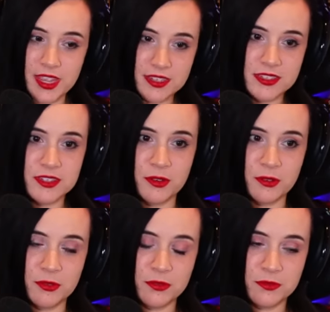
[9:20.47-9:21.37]

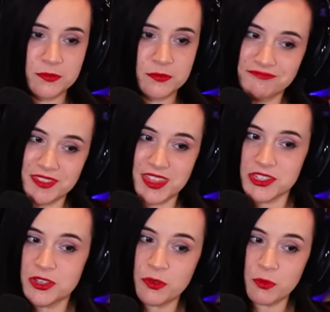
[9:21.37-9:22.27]
so this
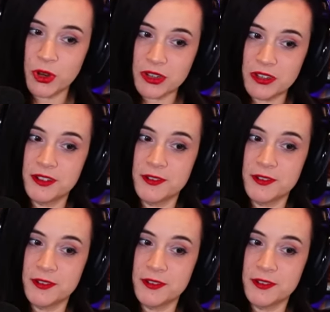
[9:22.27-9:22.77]
could work.